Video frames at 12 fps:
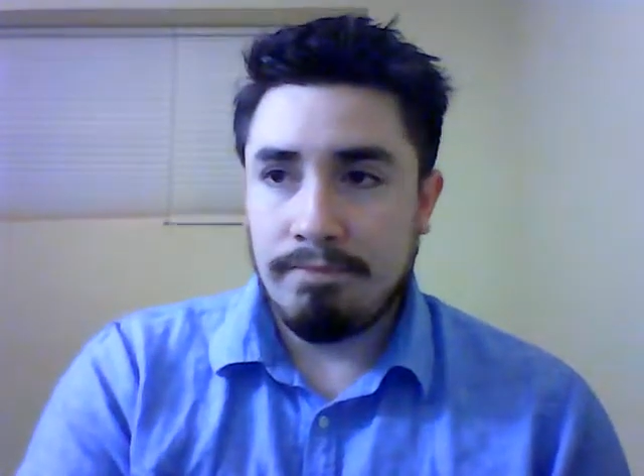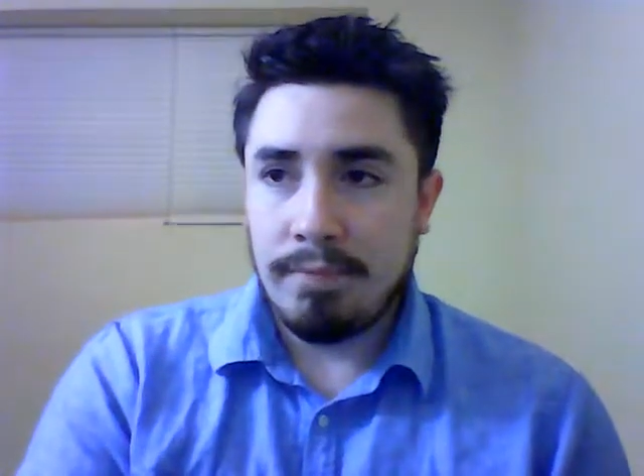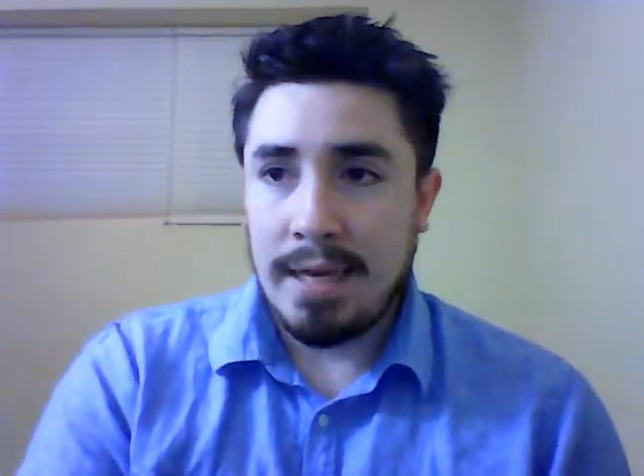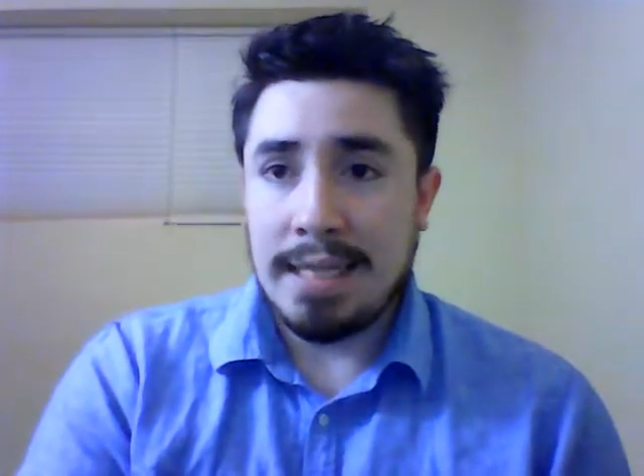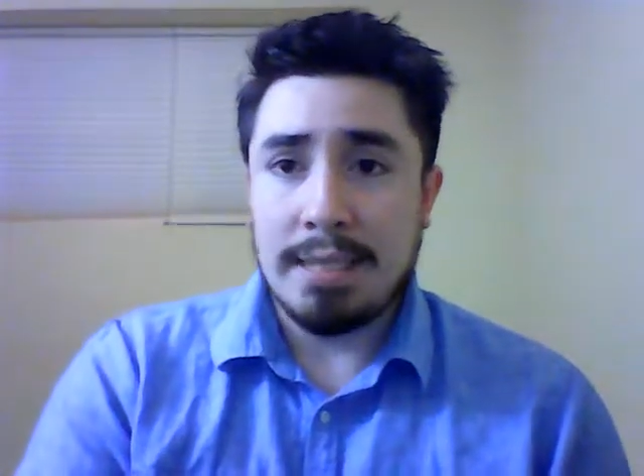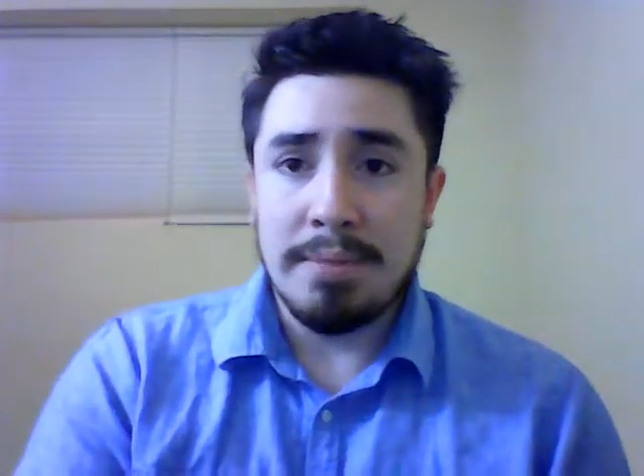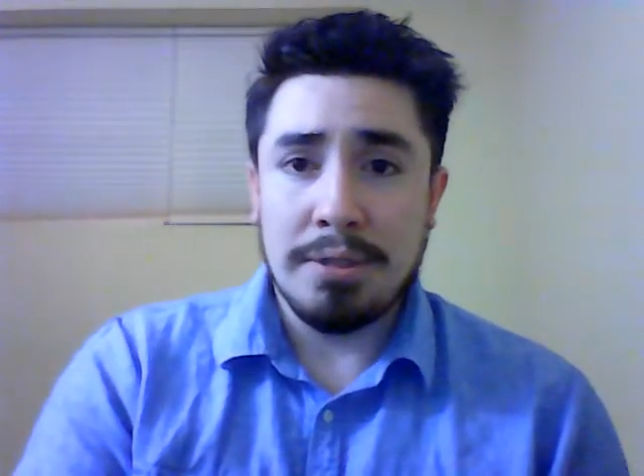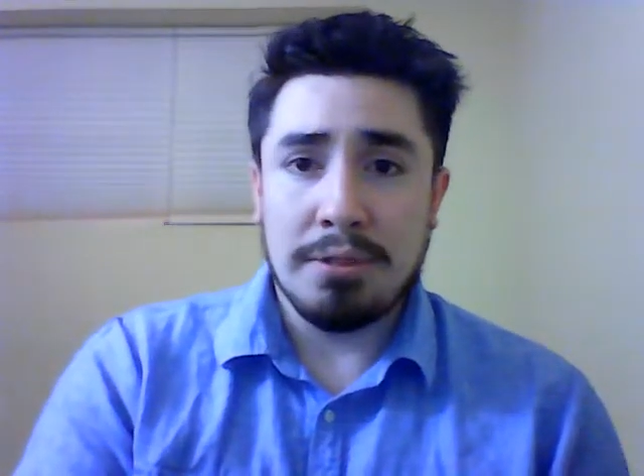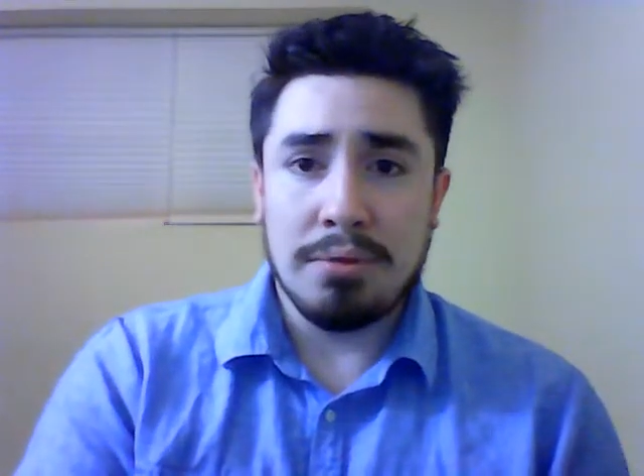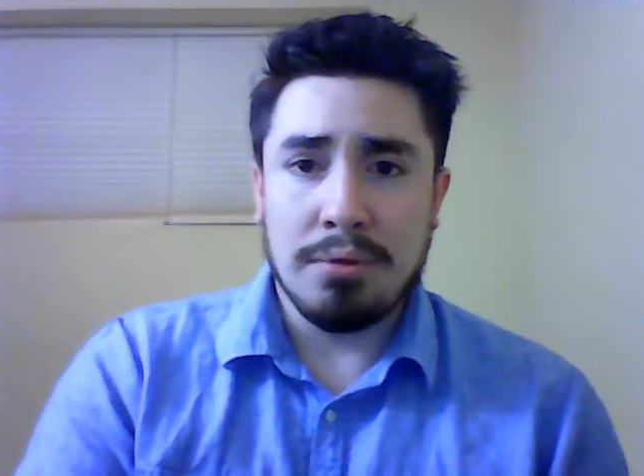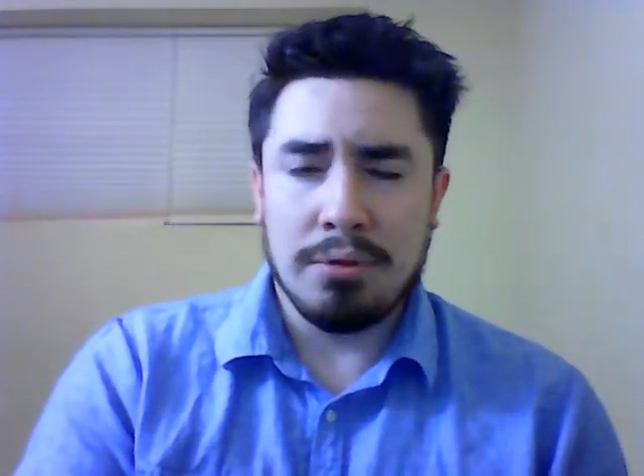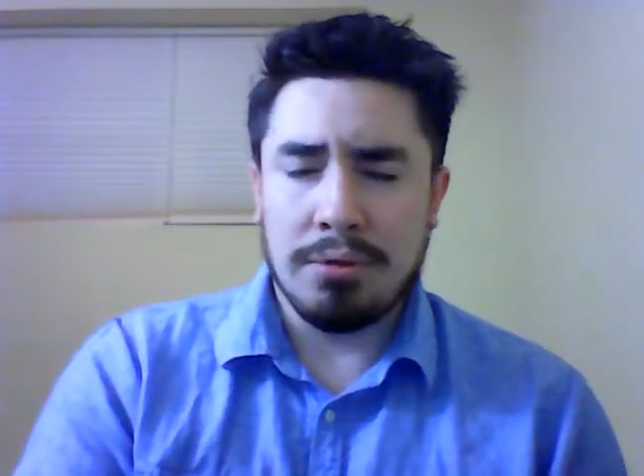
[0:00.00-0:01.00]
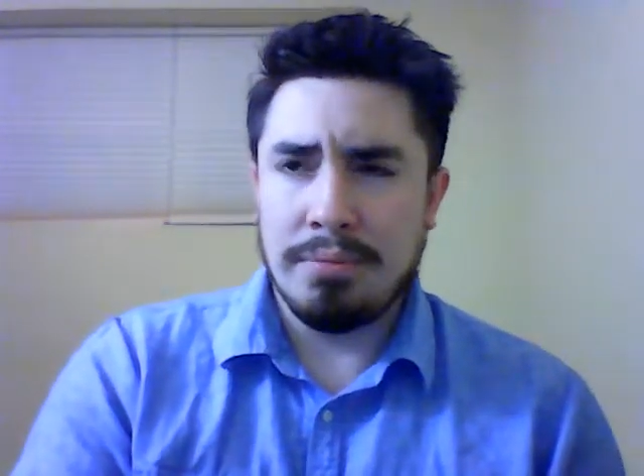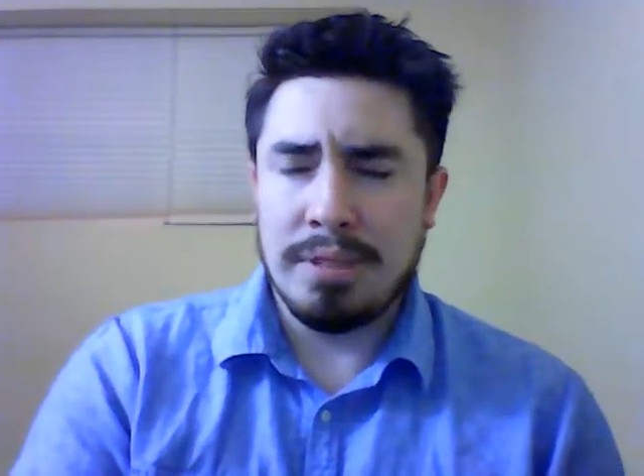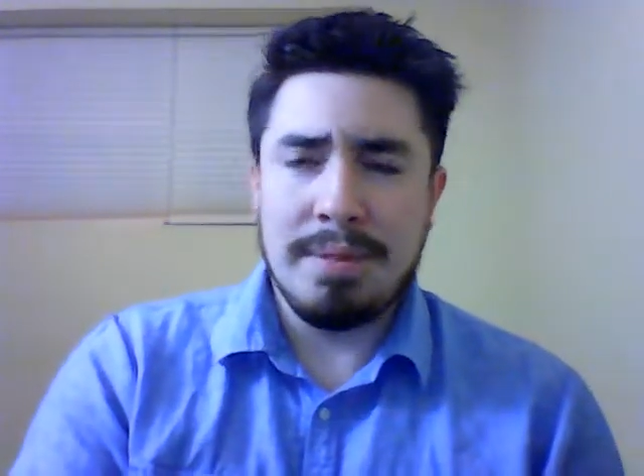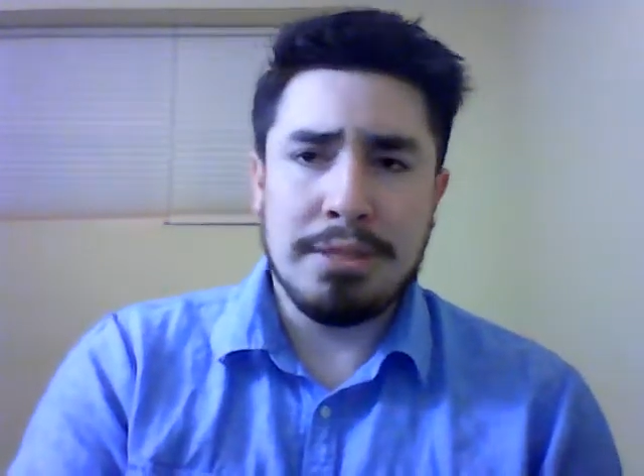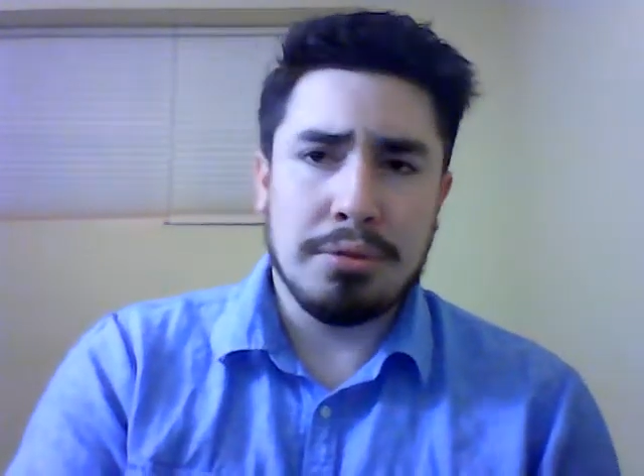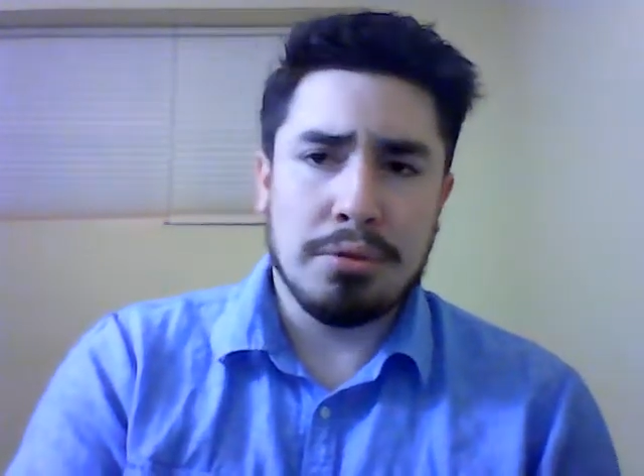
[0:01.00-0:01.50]
asymmetrical or
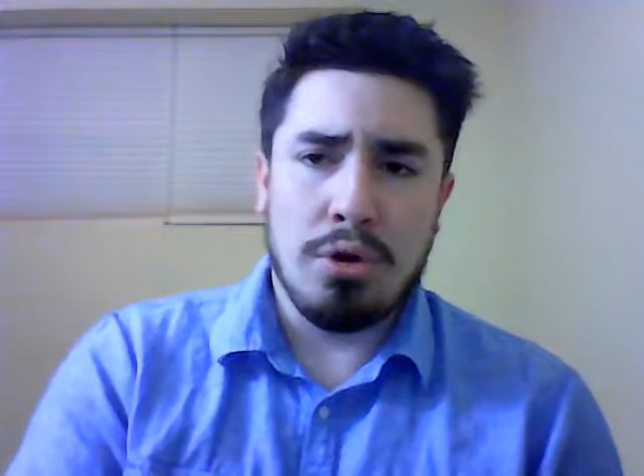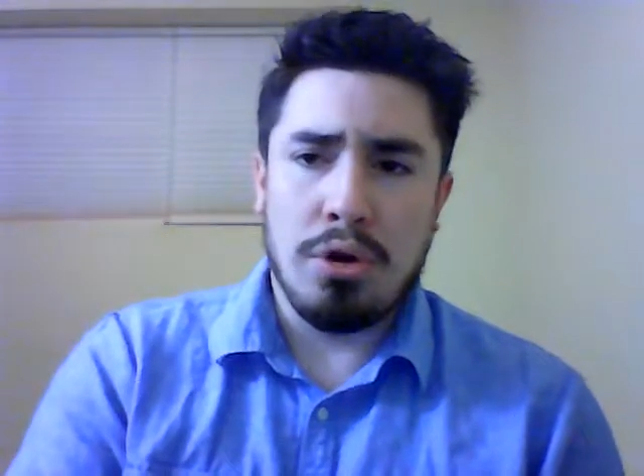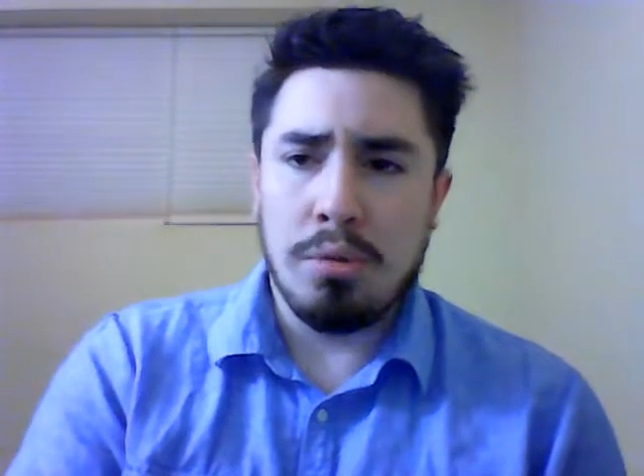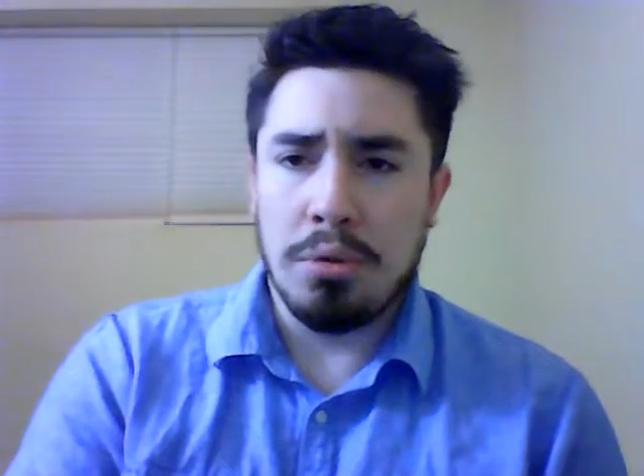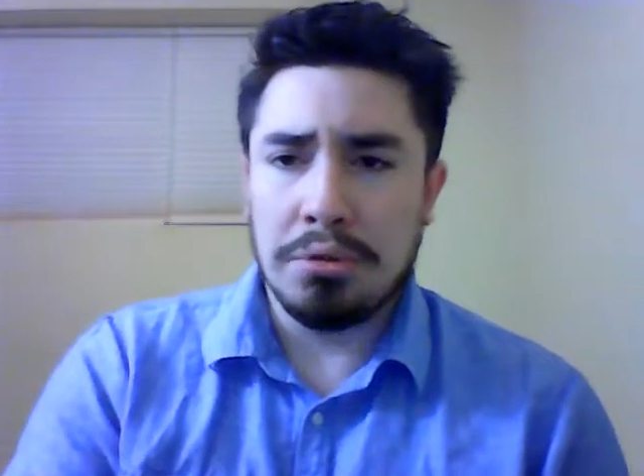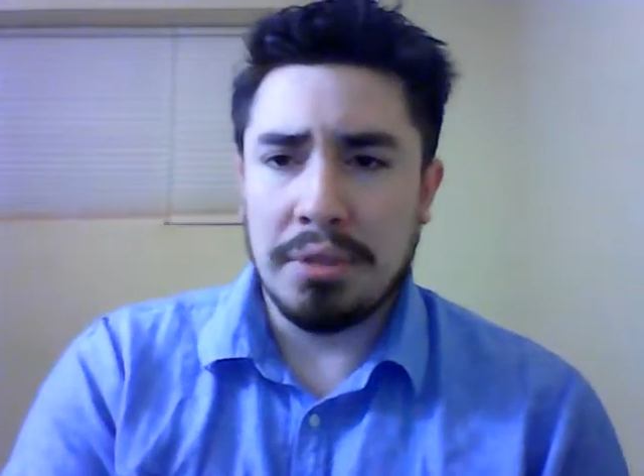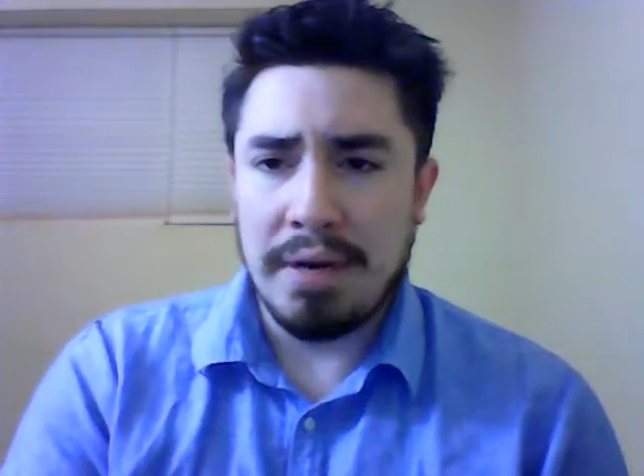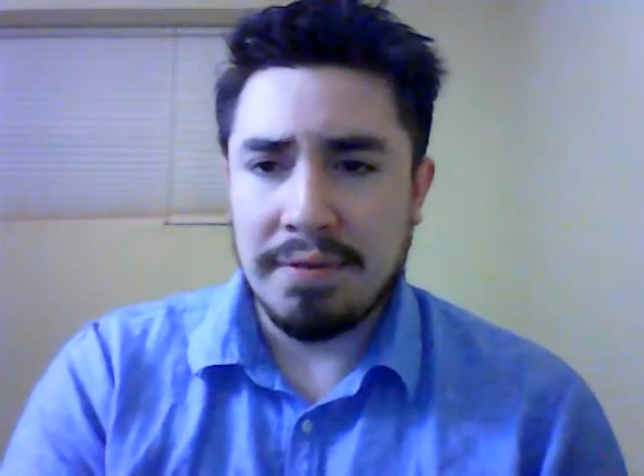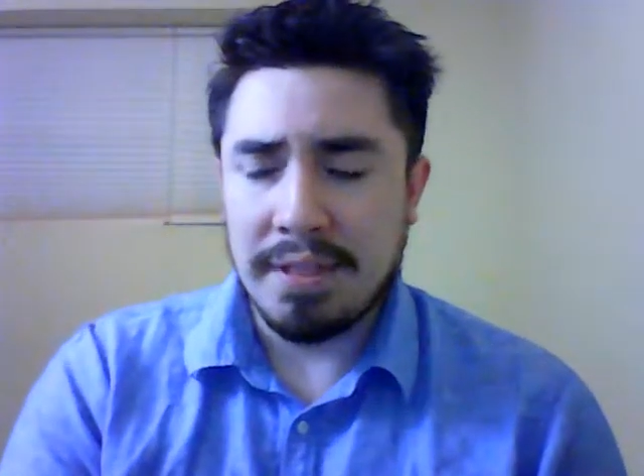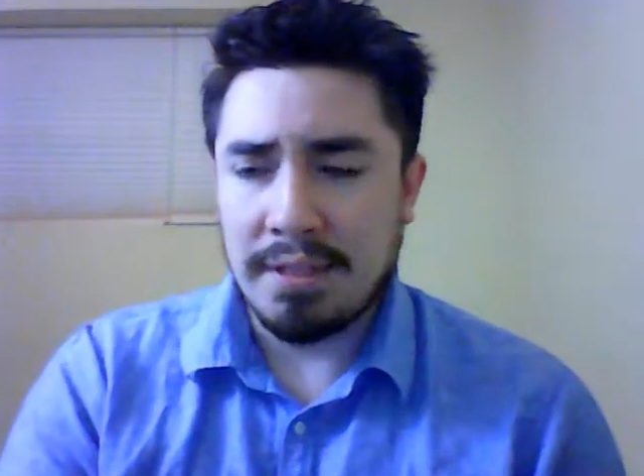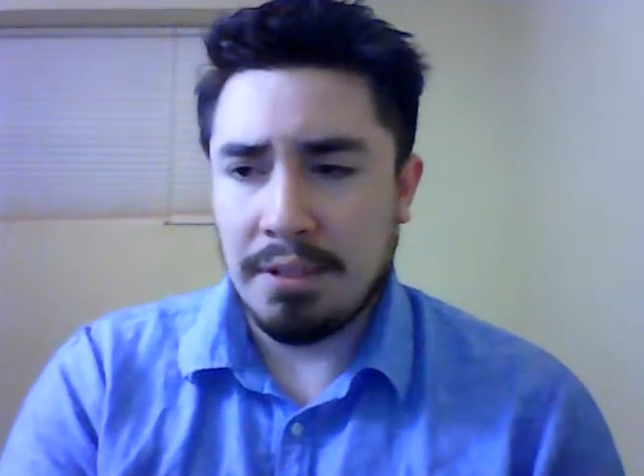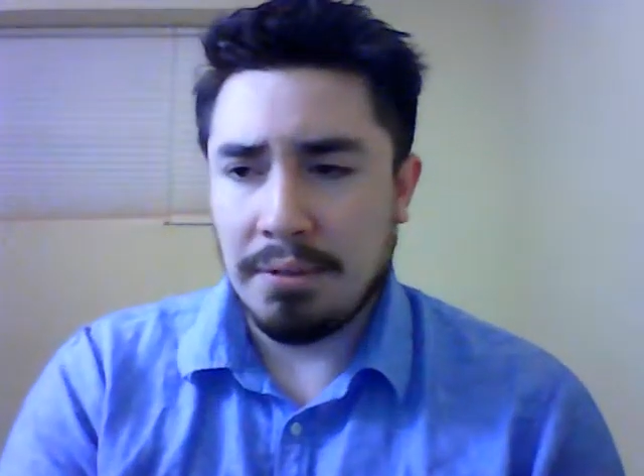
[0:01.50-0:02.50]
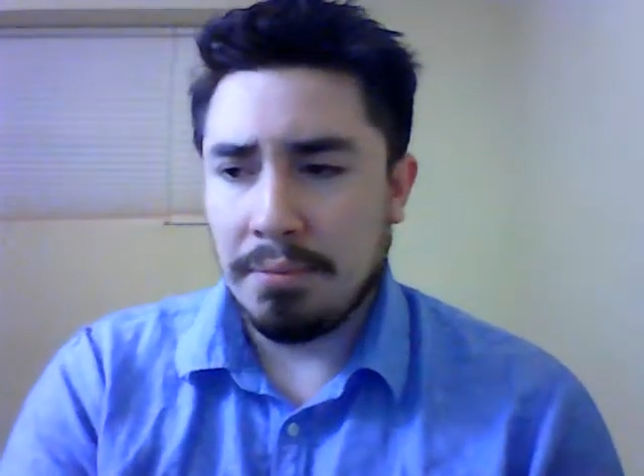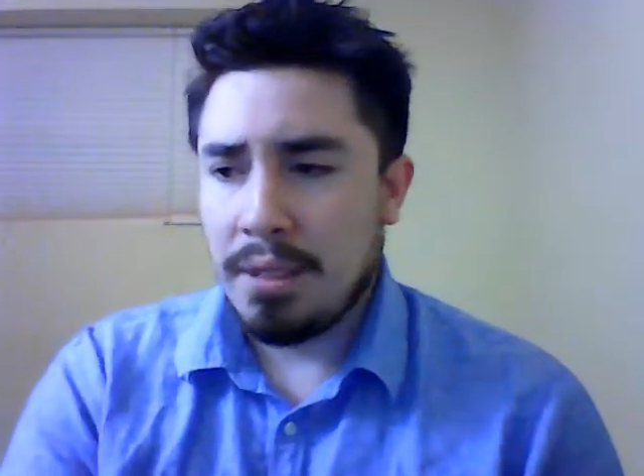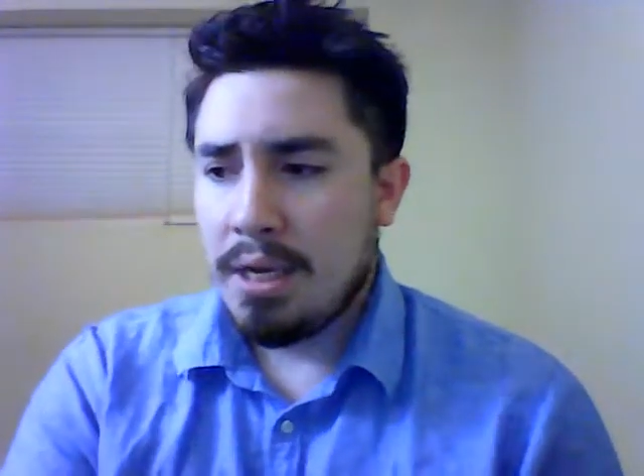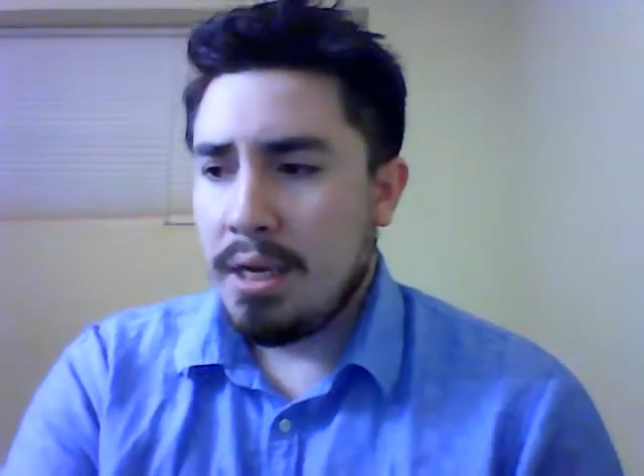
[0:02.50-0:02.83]
symmetrical all-wheel drive system,